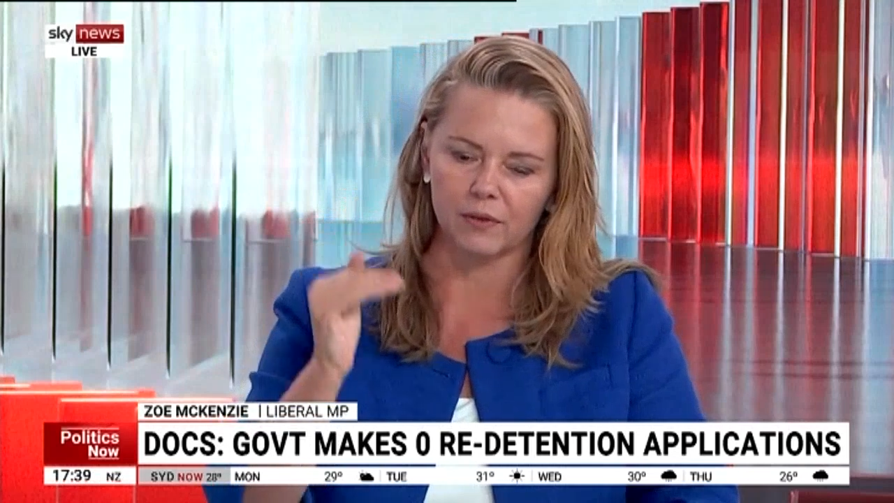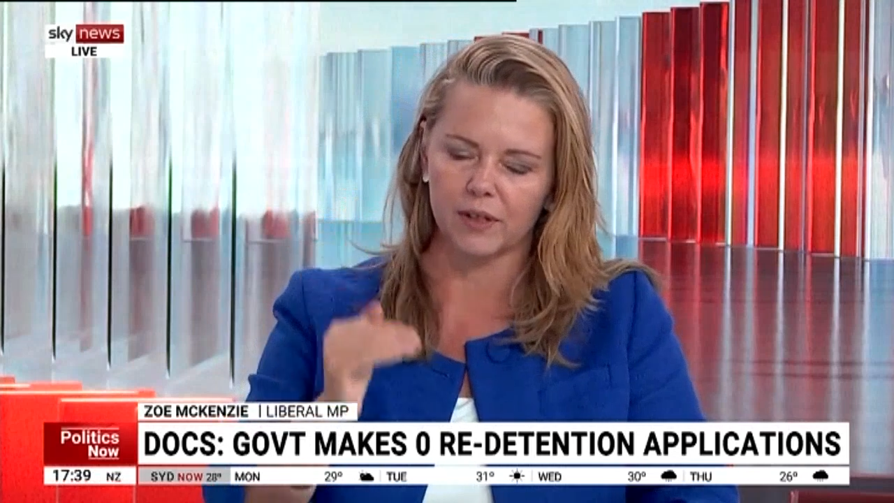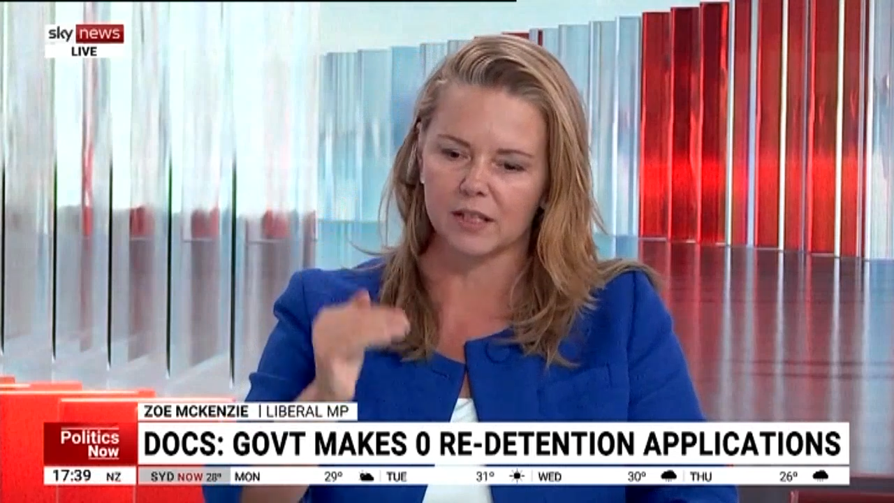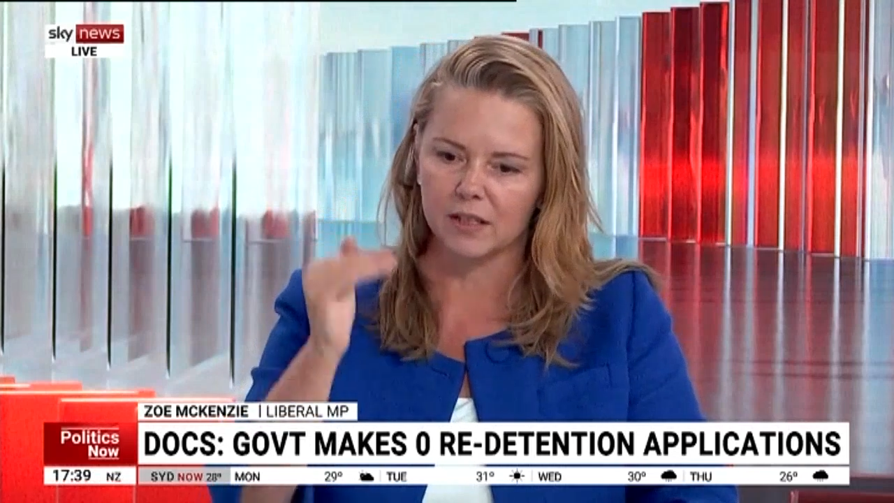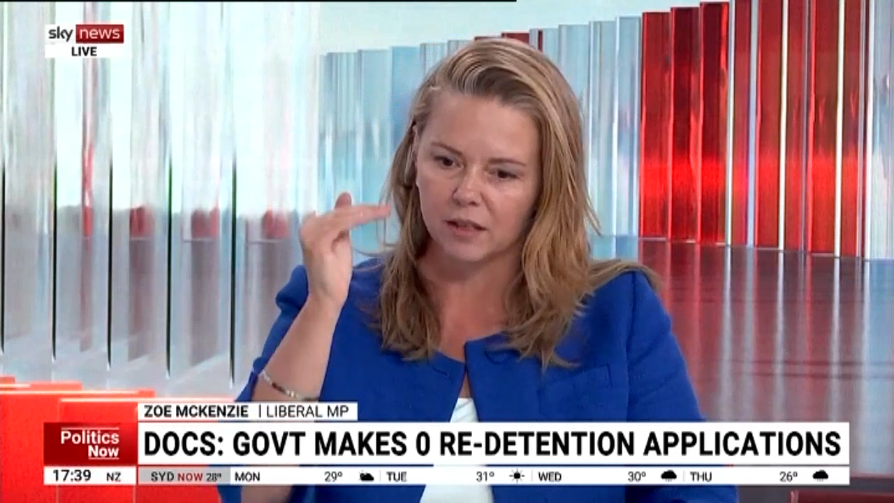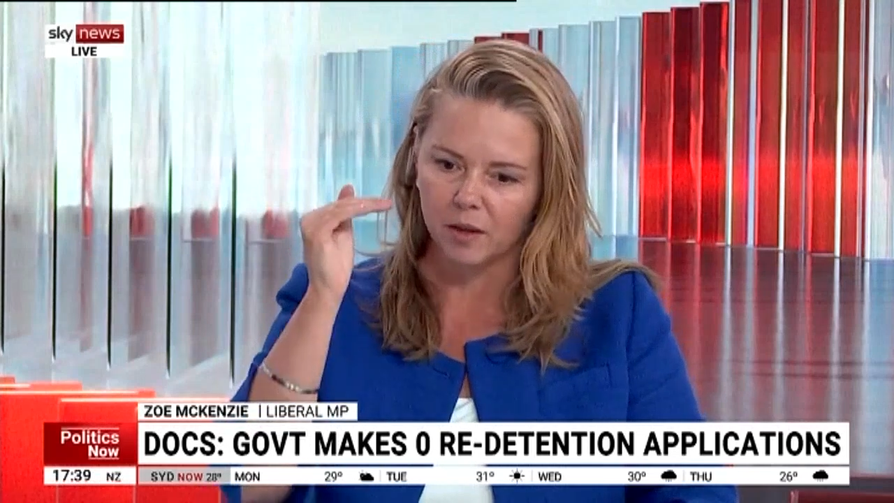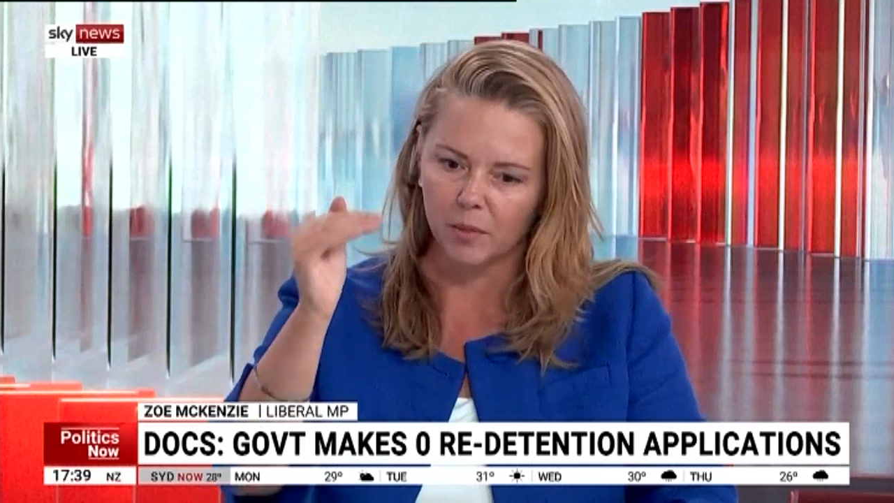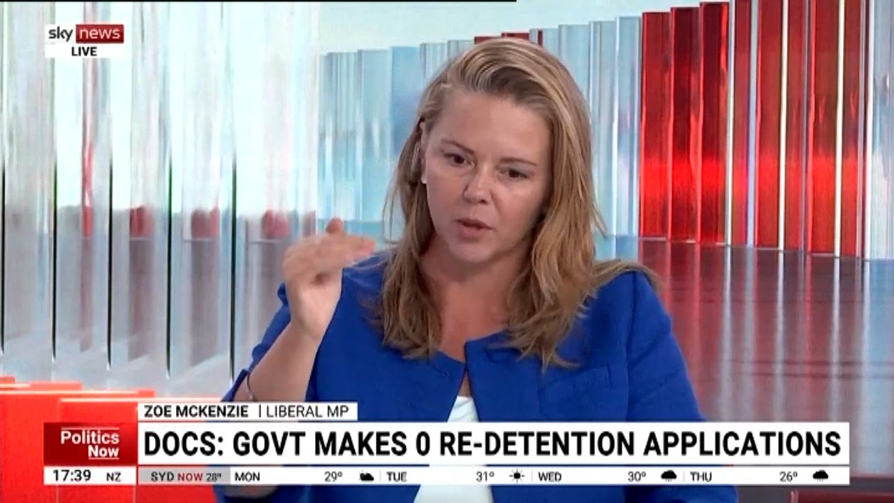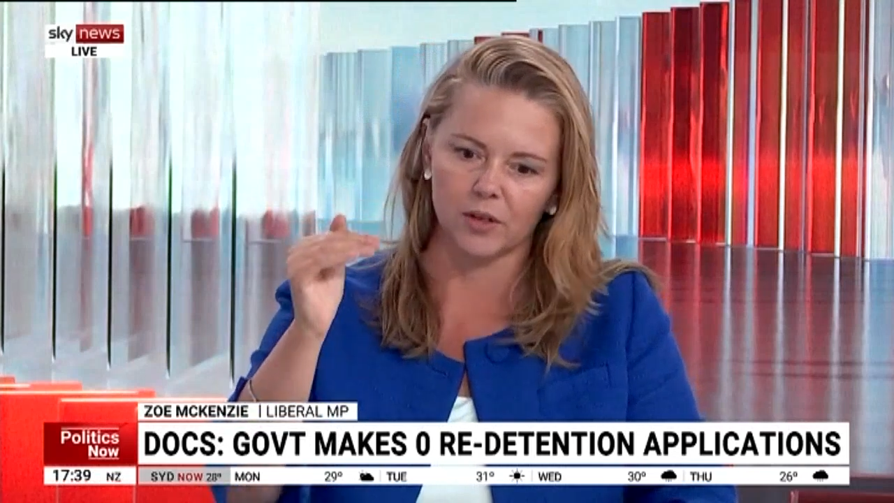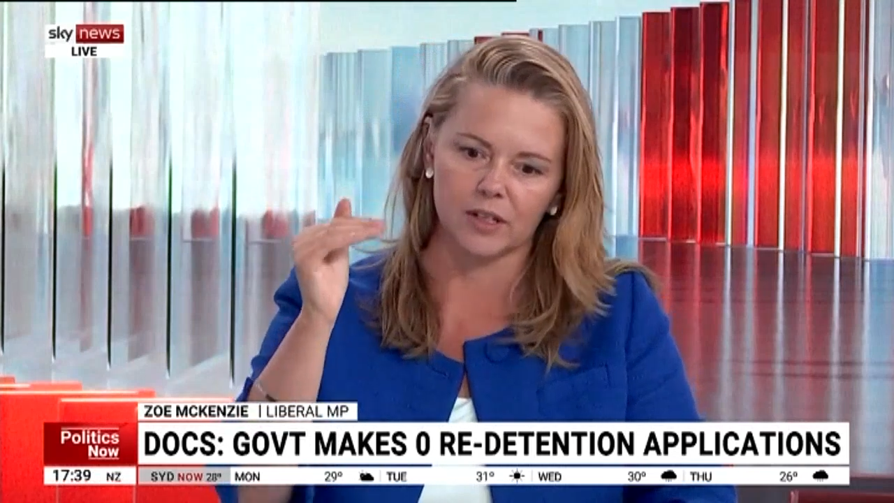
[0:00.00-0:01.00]
offences, the
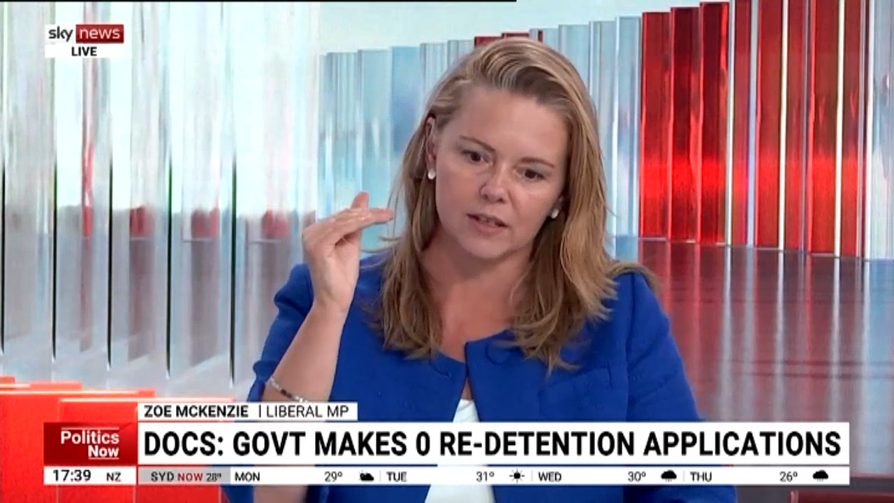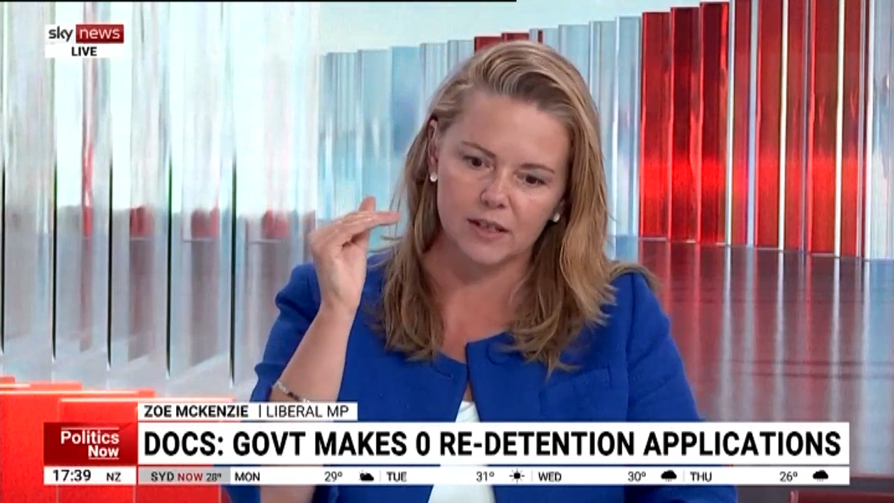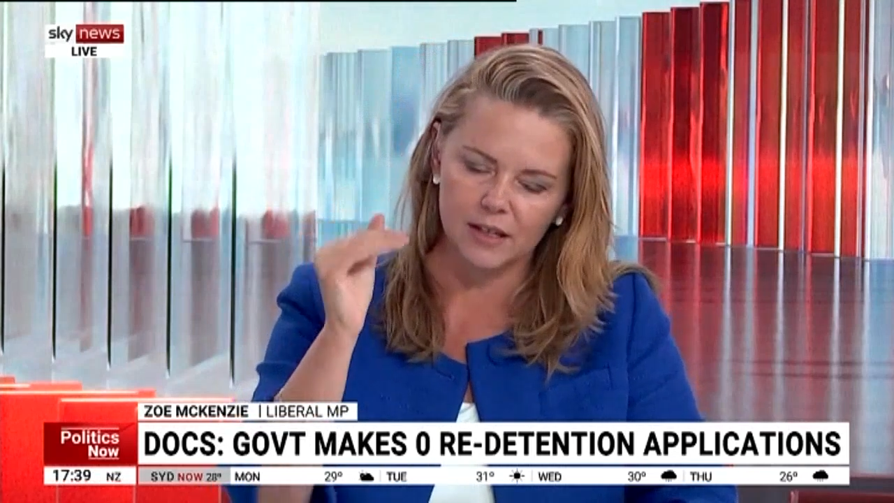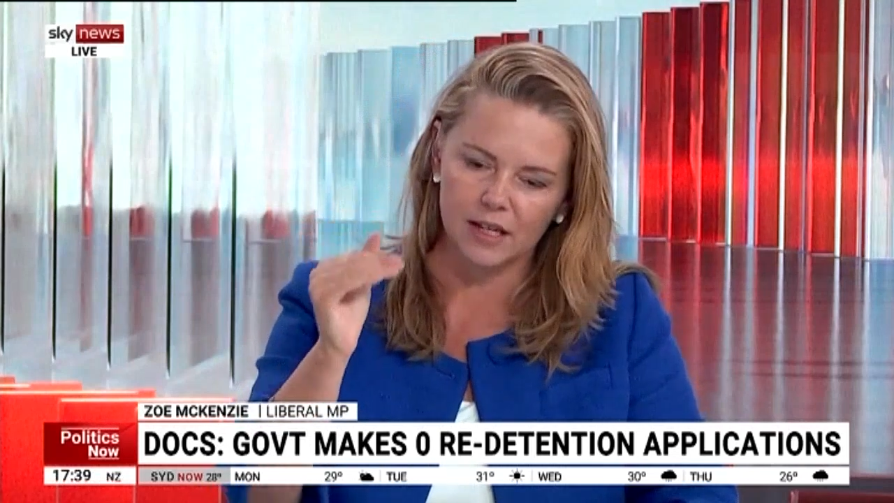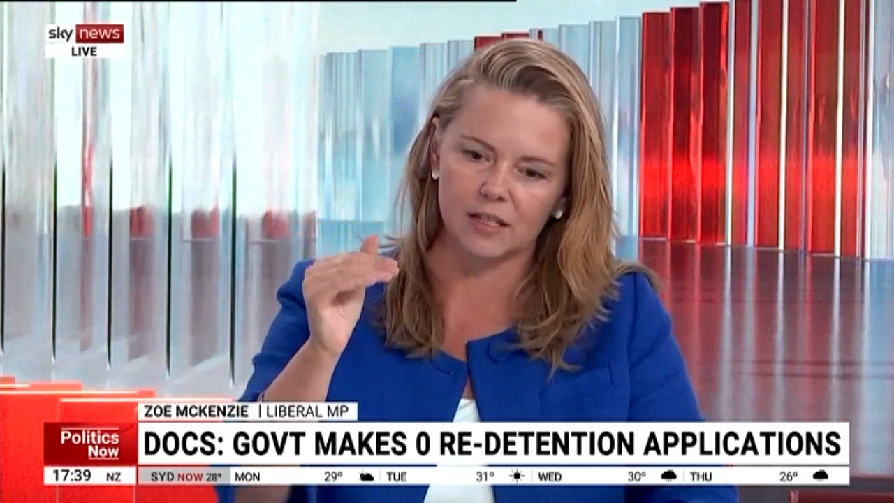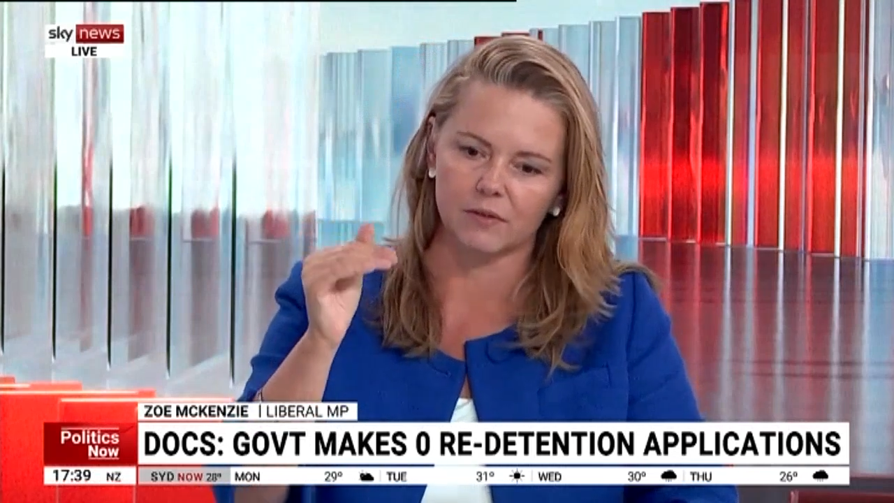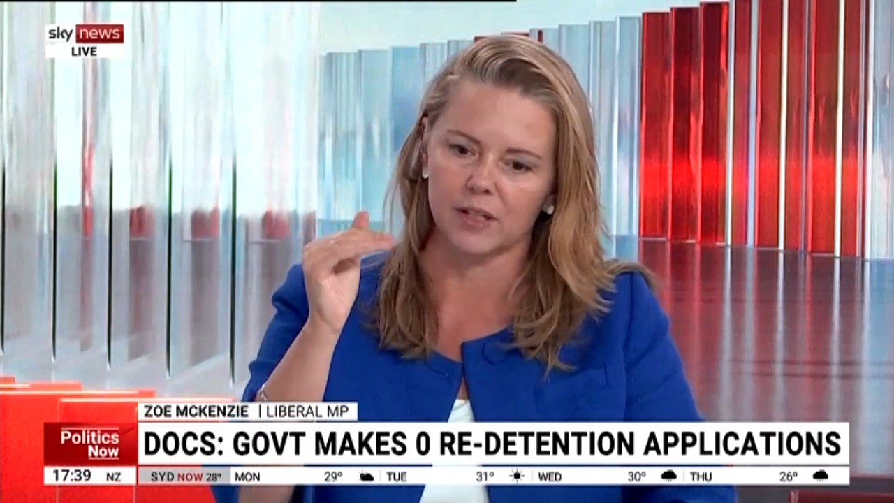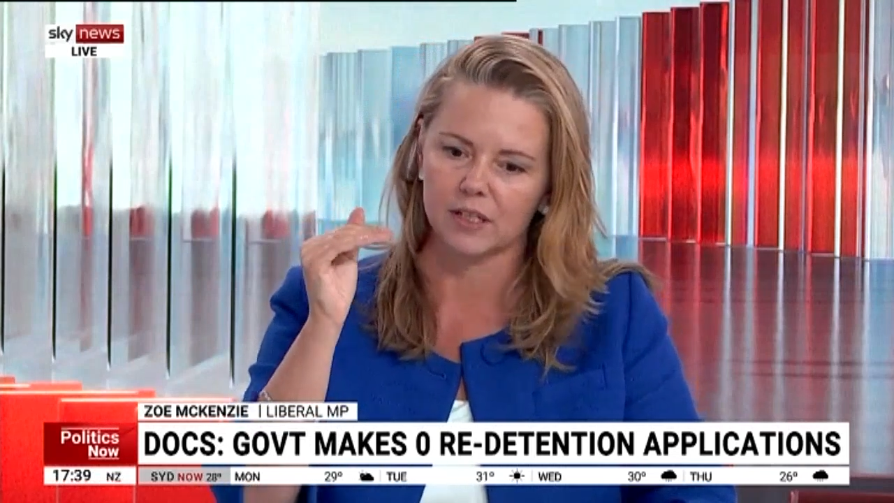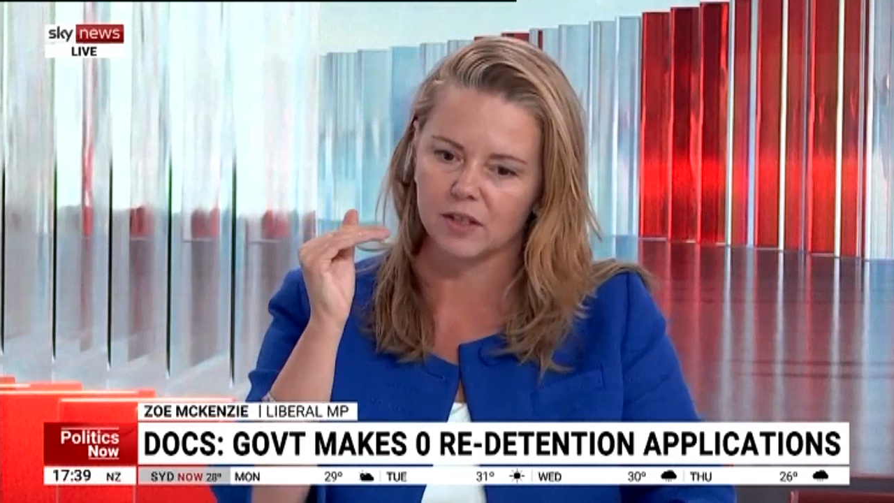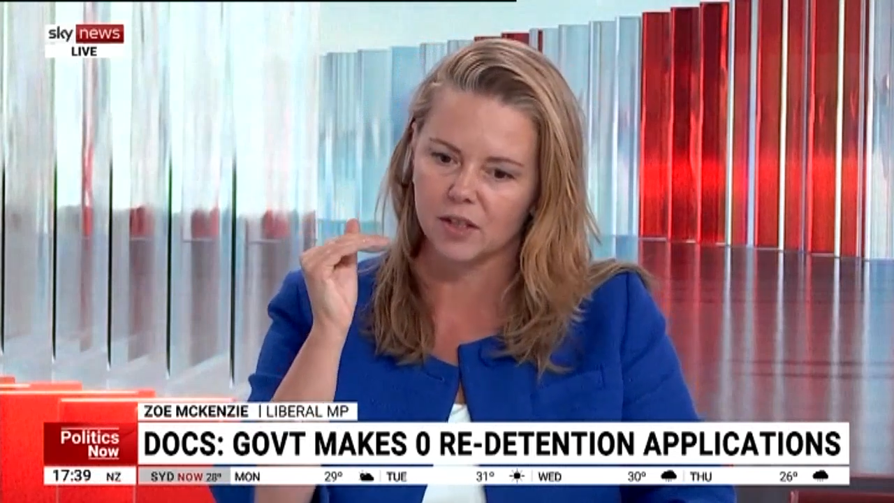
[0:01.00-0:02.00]
murders, the sex offences,